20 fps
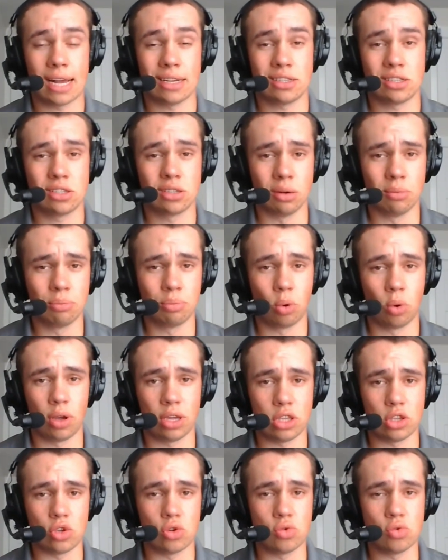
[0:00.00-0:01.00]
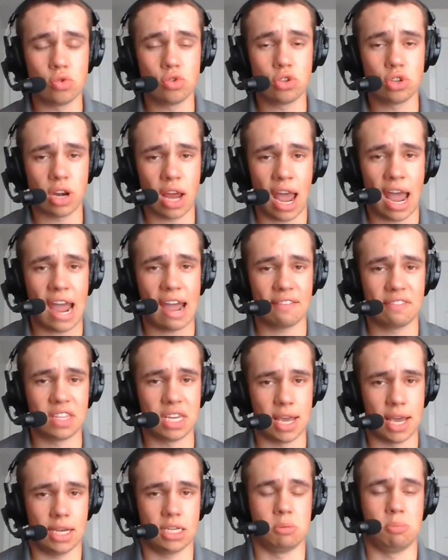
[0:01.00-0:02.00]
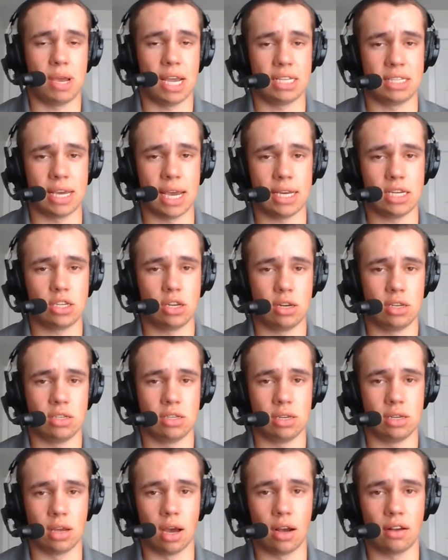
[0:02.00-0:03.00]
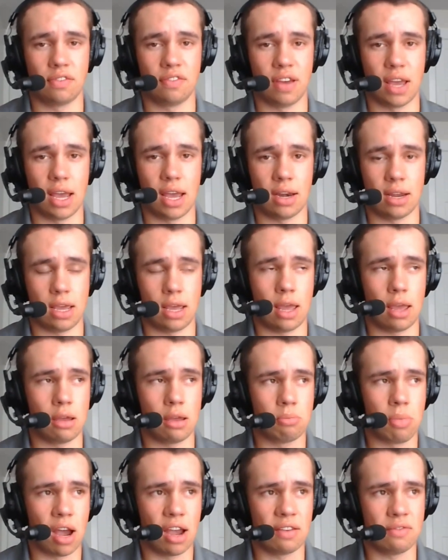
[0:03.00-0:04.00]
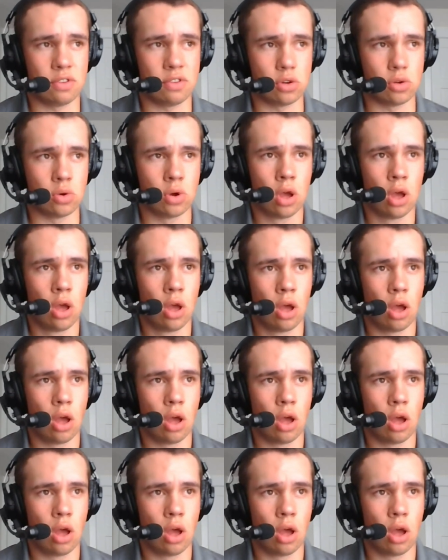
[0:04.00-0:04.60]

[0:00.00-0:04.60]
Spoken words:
At some point, you should have the expectation as a Duck fan, in my view,